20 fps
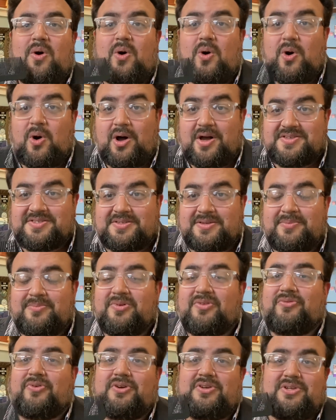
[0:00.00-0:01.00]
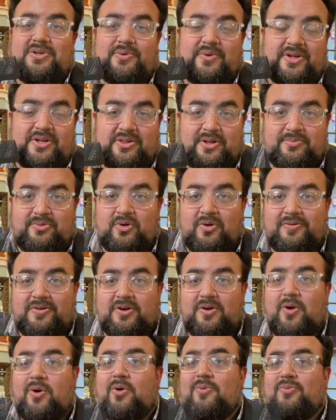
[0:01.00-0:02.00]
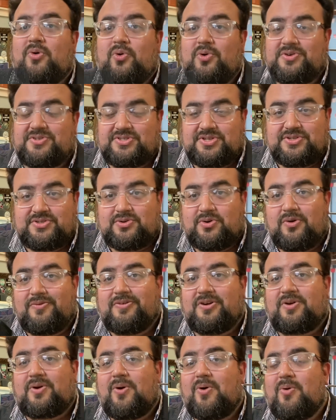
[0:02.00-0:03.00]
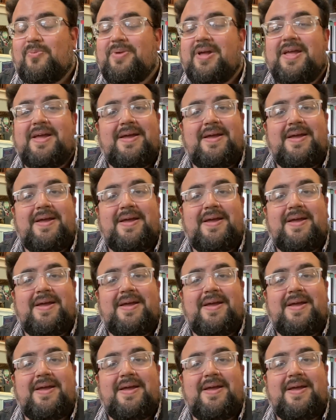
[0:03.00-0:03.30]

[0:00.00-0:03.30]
awesome for doing clipper over comb or scissor over comb.